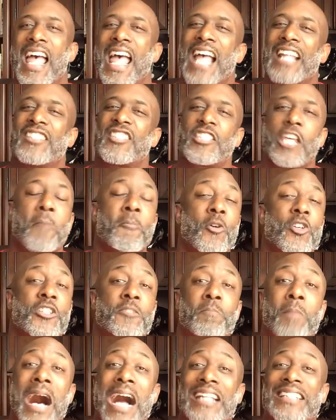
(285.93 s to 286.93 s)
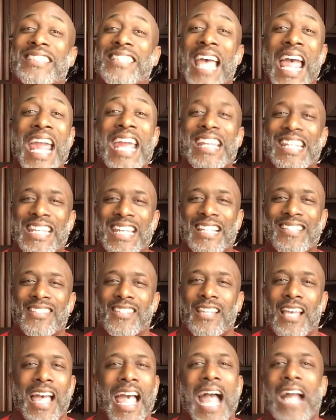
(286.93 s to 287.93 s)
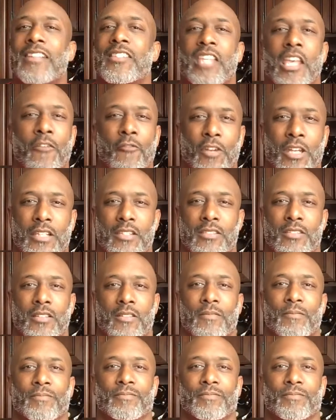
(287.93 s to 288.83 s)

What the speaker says: And some are spontaneous activities.